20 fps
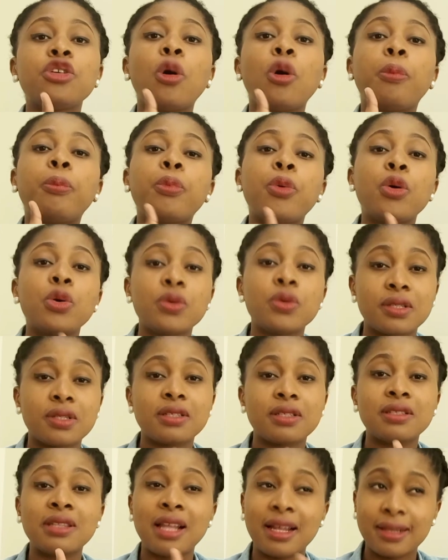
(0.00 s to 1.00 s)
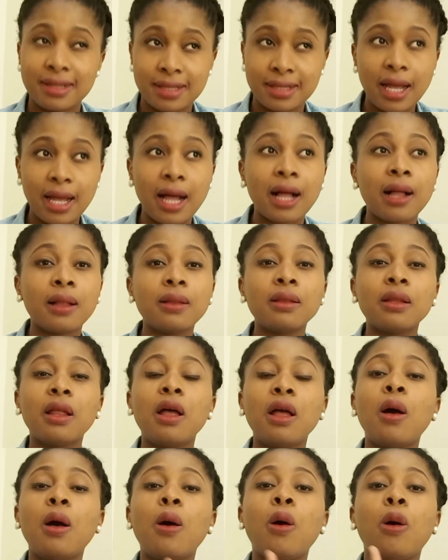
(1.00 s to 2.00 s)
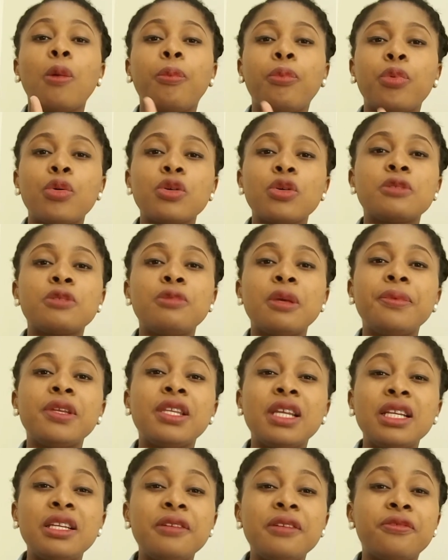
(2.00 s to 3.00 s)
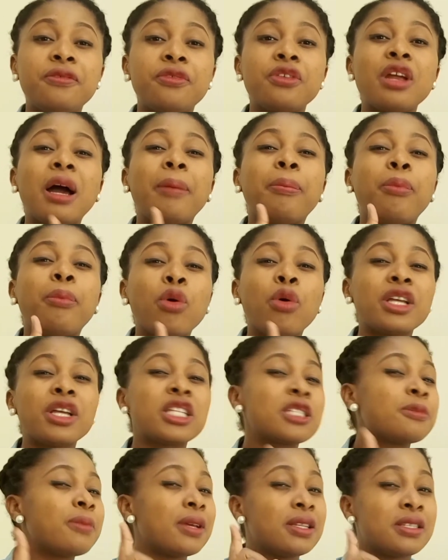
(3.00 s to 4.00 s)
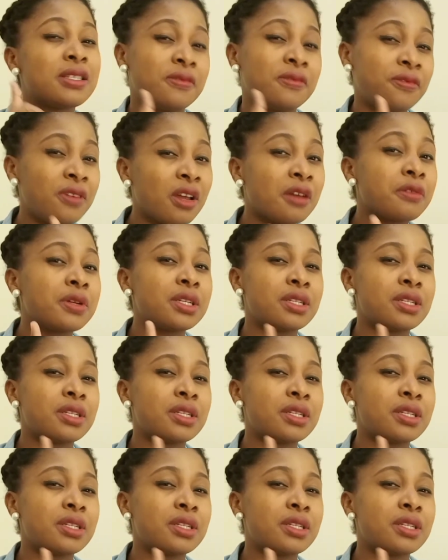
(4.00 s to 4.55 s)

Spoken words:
your postnatal or post baby delivery appointment very